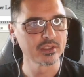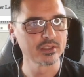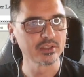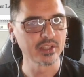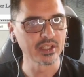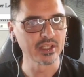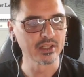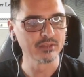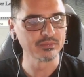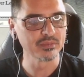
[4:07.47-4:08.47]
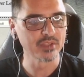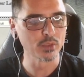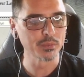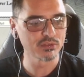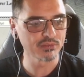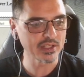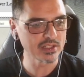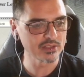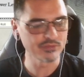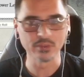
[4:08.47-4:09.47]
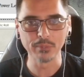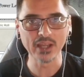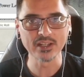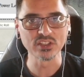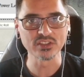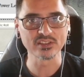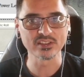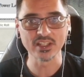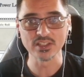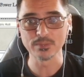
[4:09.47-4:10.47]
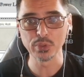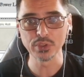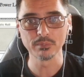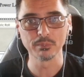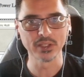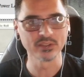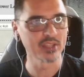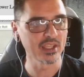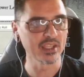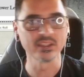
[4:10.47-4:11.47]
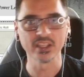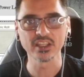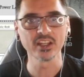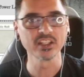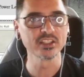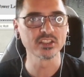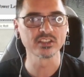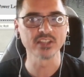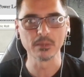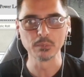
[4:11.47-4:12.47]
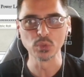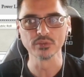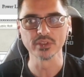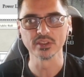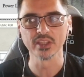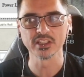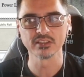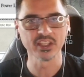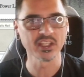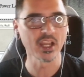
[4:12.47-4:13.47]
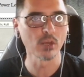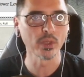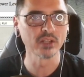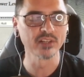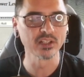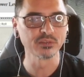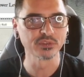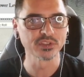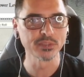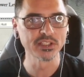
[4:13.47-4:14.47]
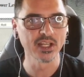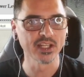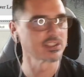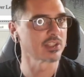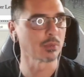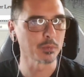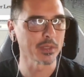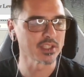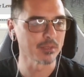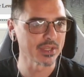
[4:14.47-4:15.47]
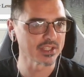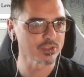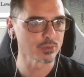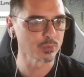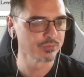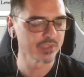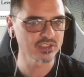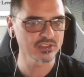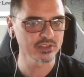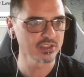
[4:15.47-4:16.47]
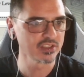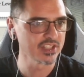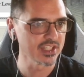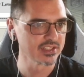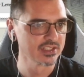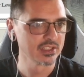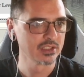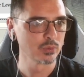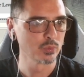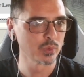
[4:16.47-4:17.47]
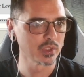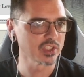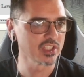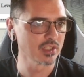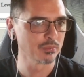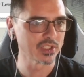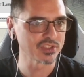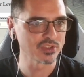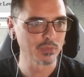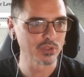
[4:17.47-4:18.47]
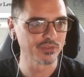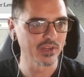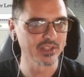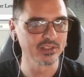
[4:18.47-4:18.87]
And it would be great if the party just stays put, but they kind of need to start moving. They can't wait around for it to be night, someone might come back, so it's still in the day. We're not going to get a +2 modifier.